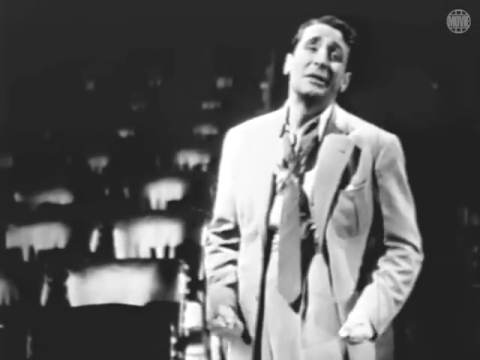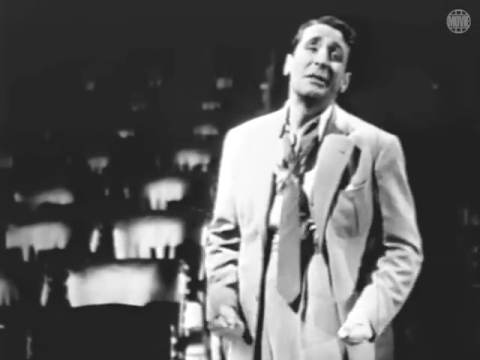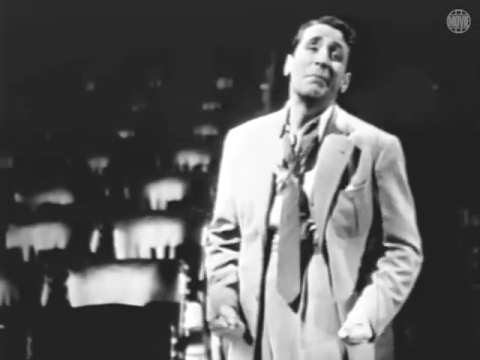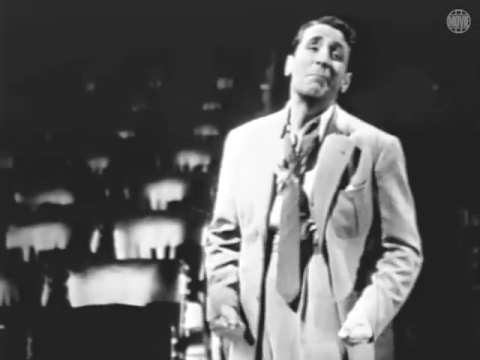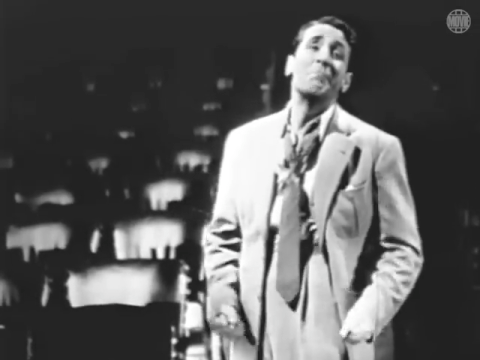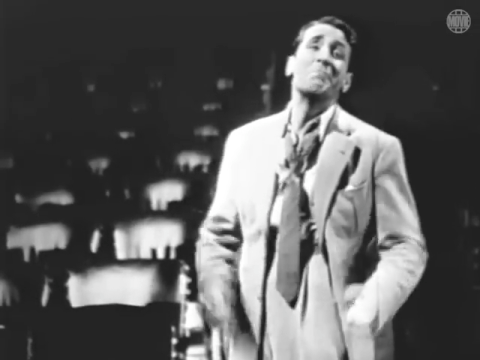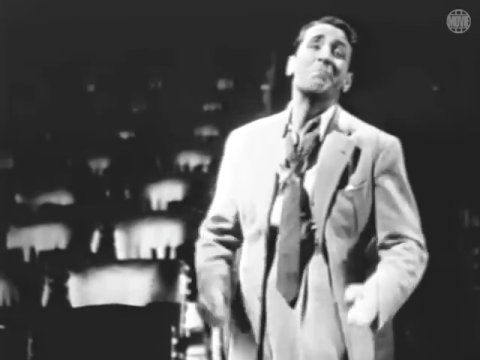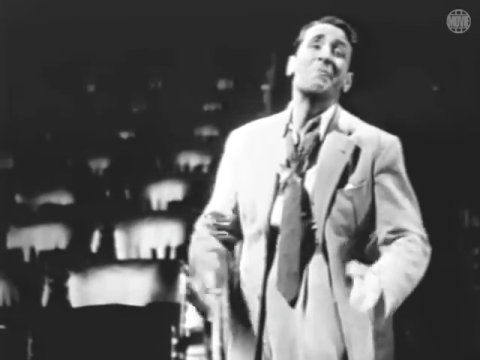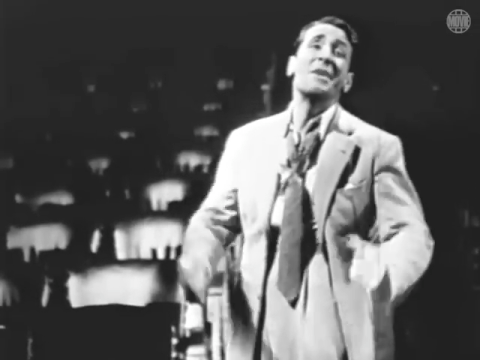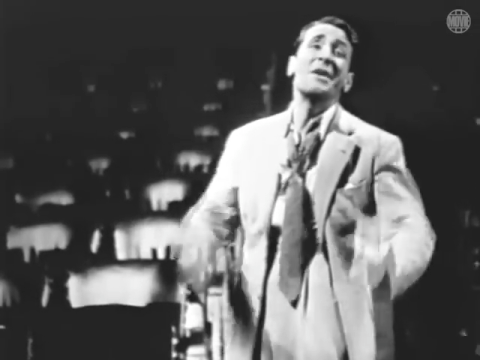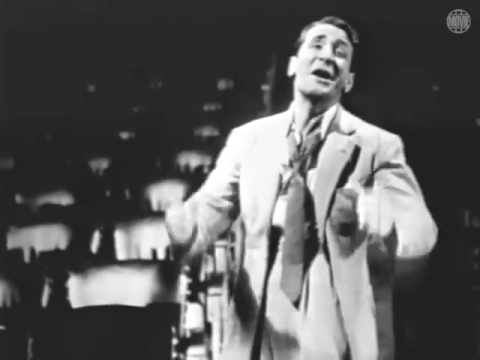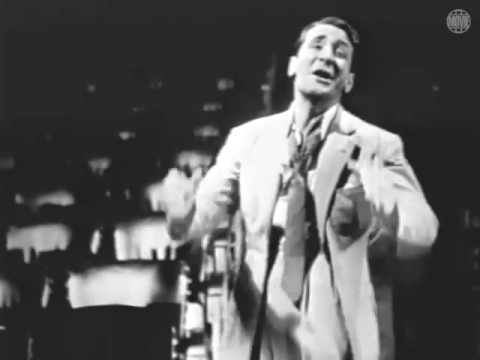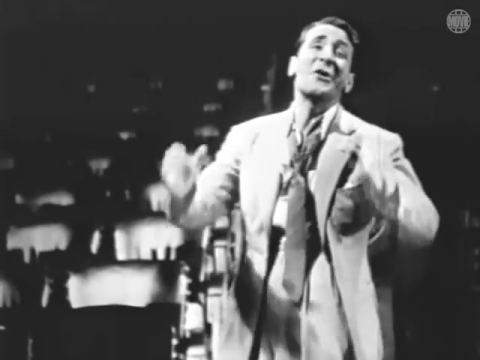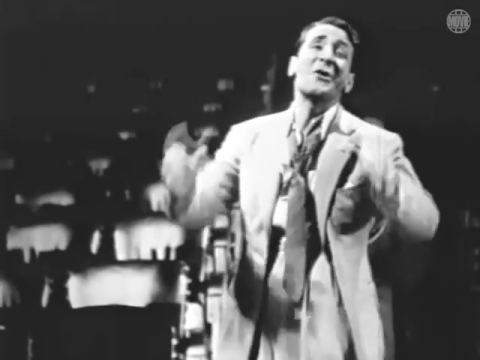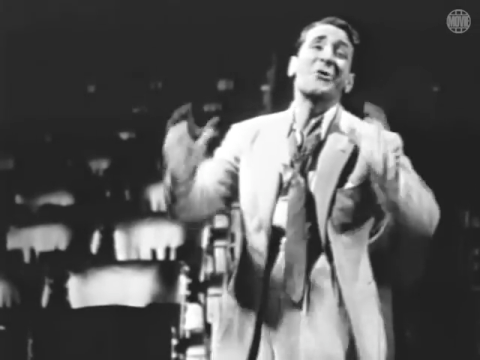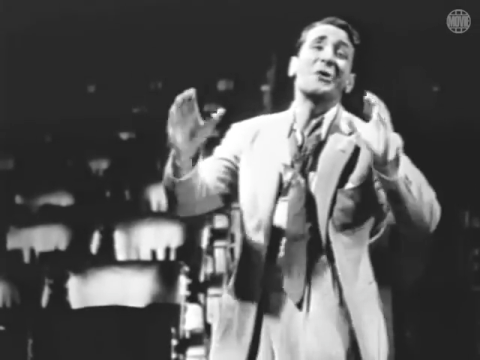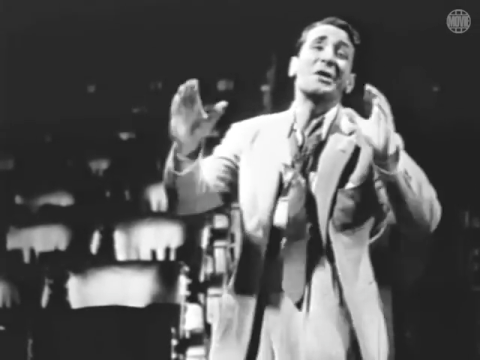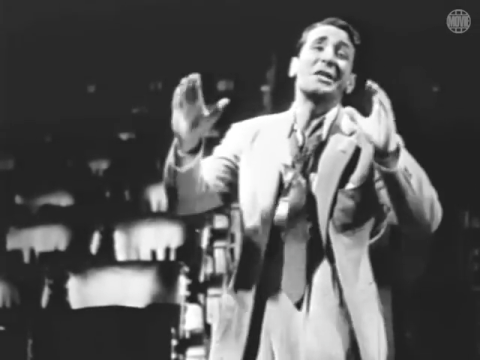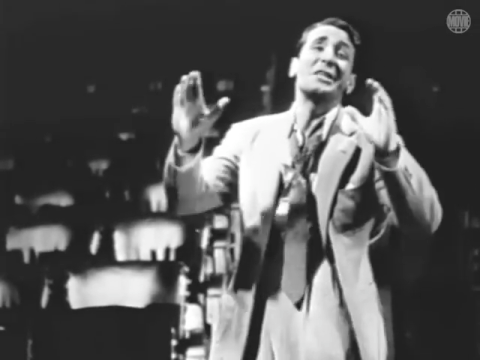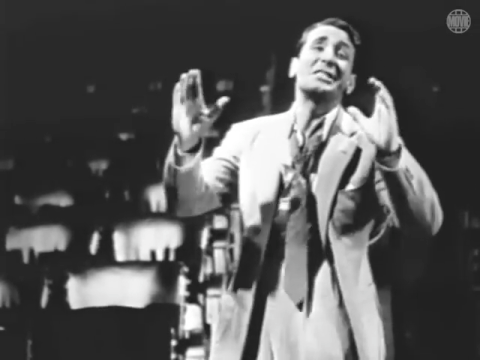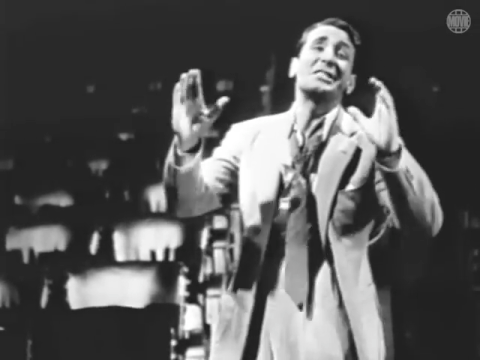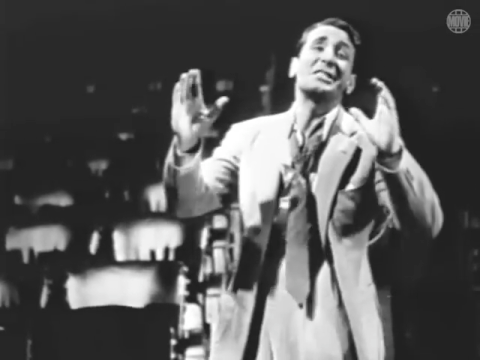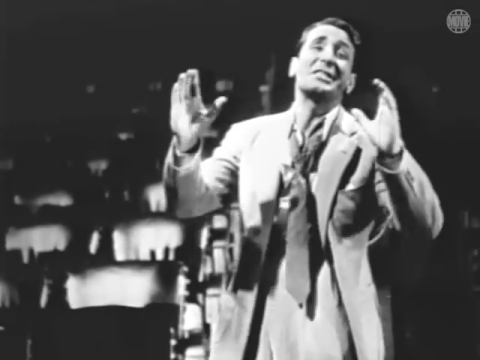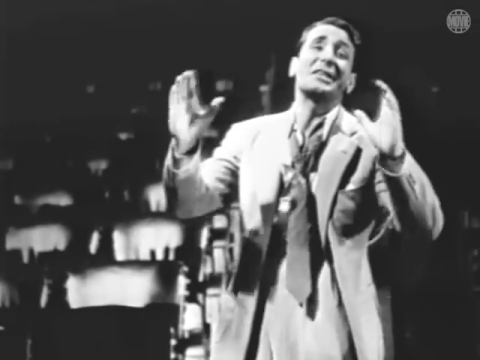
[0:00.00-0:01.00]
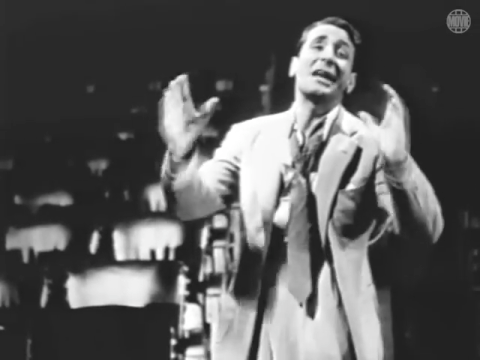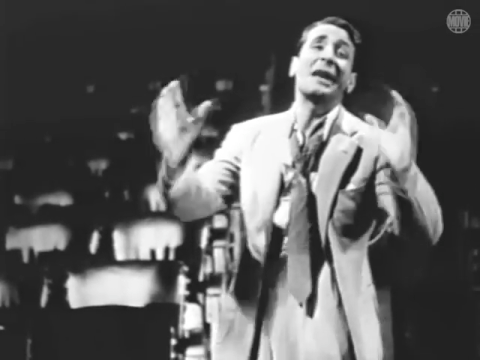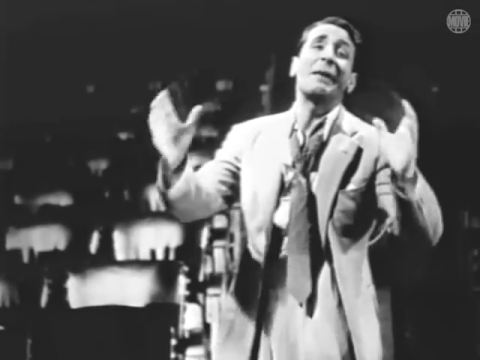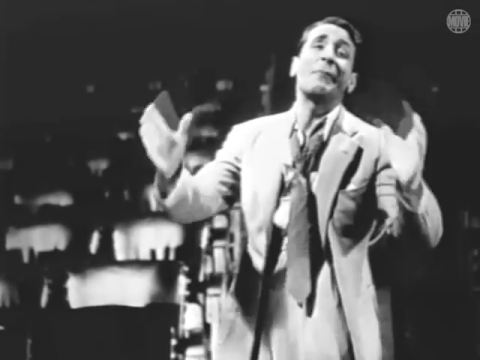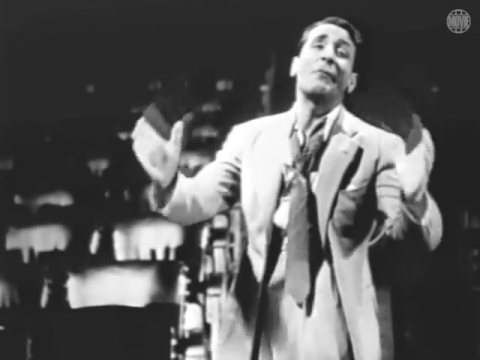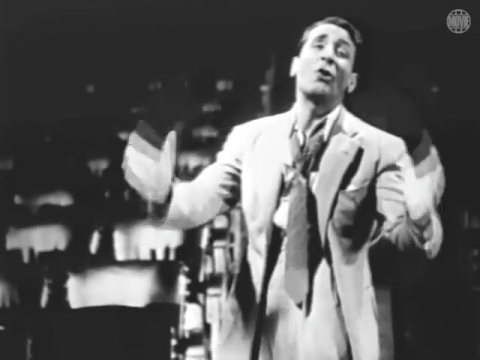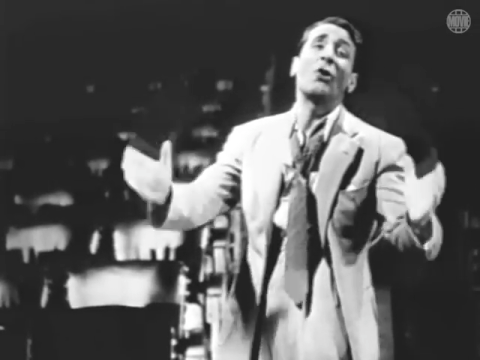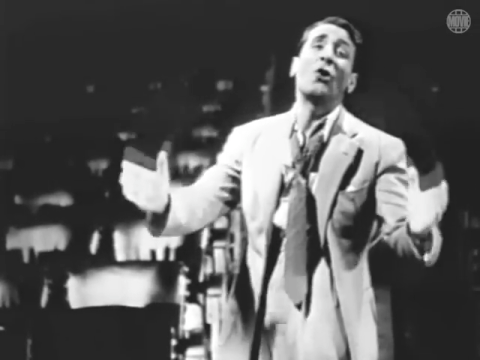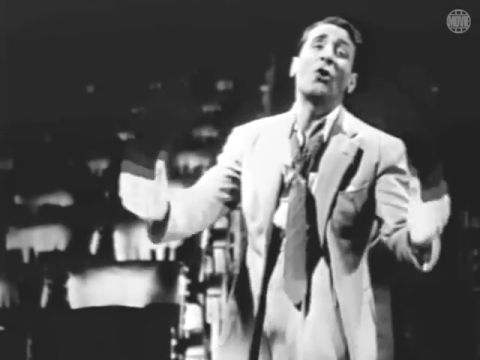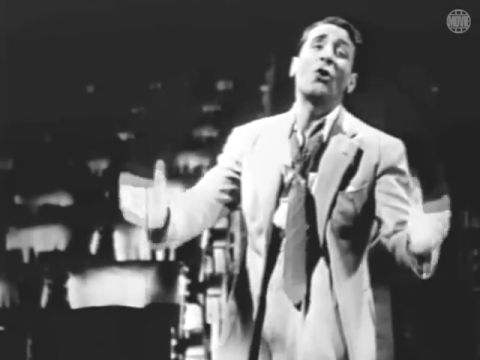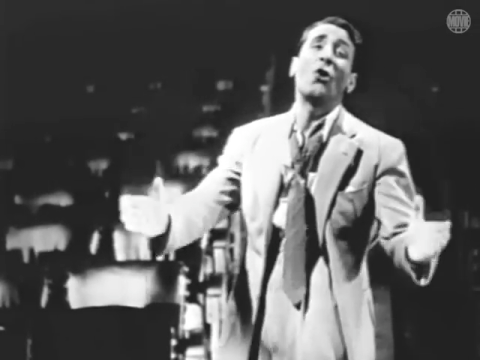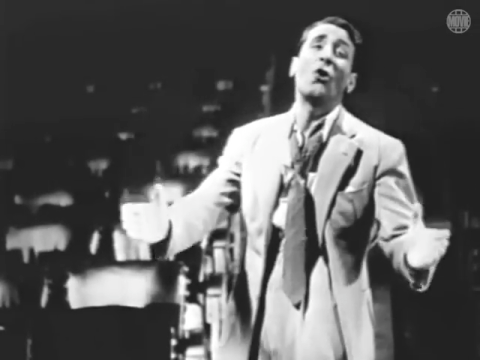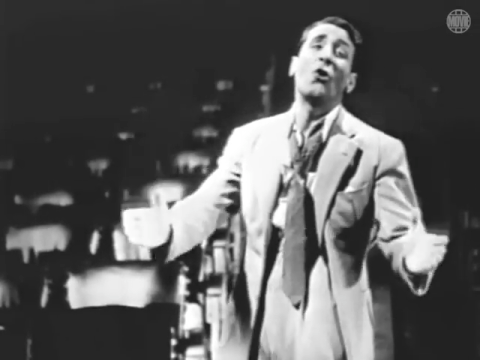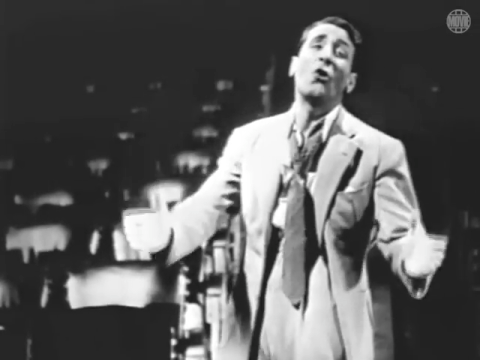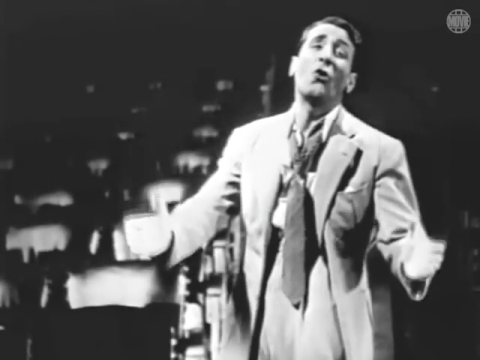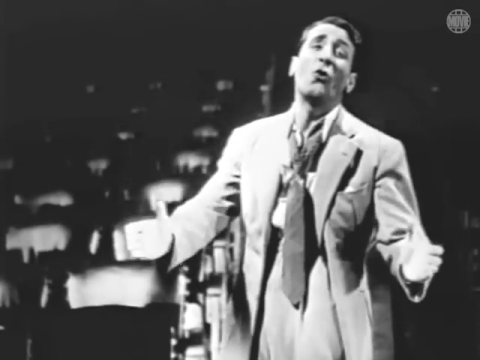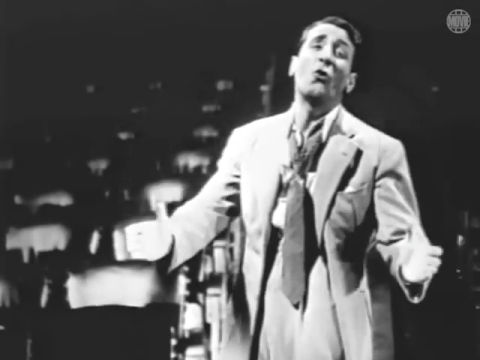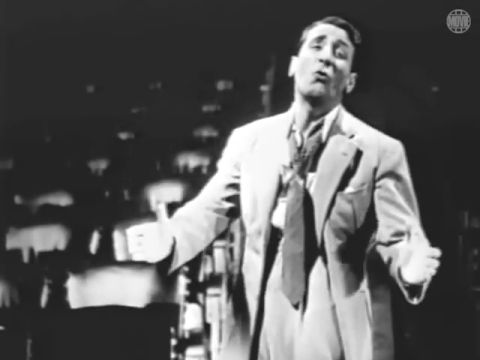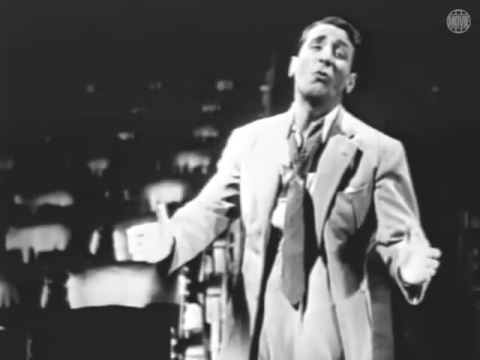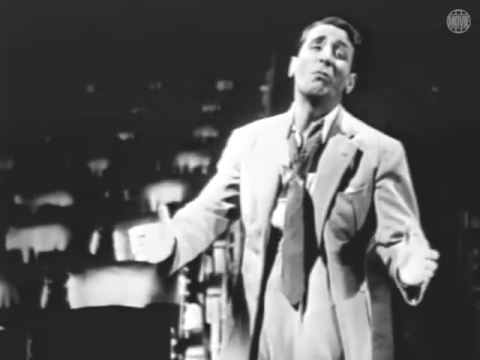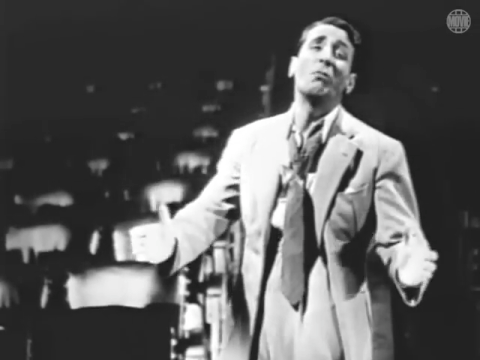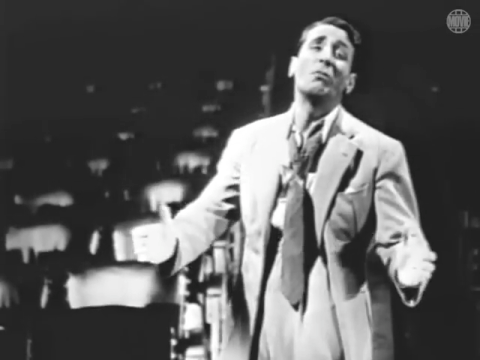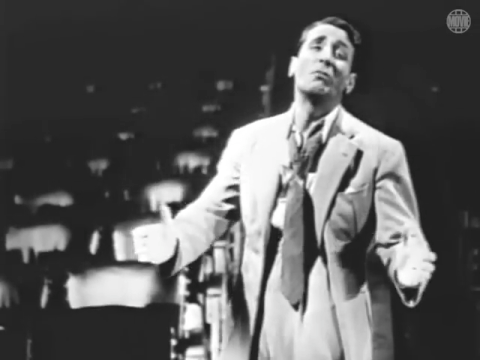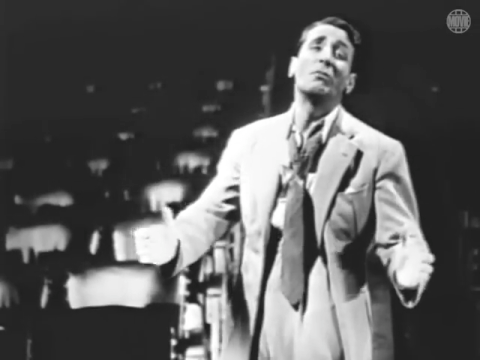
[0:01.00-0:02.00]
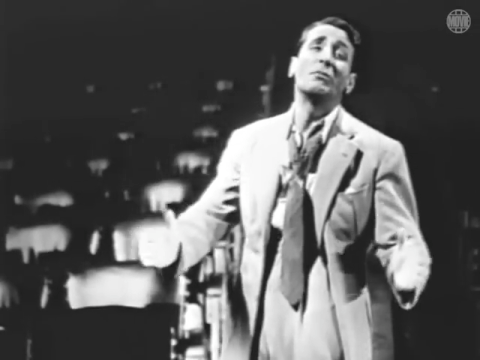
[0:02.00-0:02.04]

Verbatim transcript: Mary's come home,